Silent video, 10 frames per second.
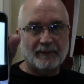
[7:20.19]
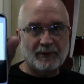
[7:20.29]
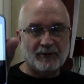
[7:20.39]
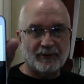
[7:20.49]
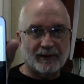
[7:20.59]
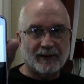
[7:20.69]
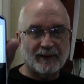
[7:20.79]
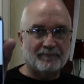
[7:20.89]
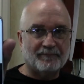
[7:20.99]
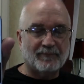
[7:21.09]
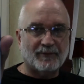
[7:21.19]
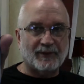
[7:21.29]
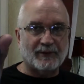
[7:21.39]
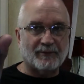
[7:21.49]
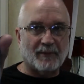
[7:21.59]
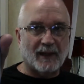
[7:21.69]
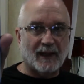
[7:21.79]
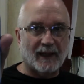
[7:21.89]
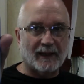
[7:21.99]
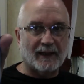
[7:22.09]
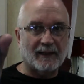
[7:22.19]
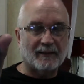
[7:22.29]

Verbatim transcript: music since my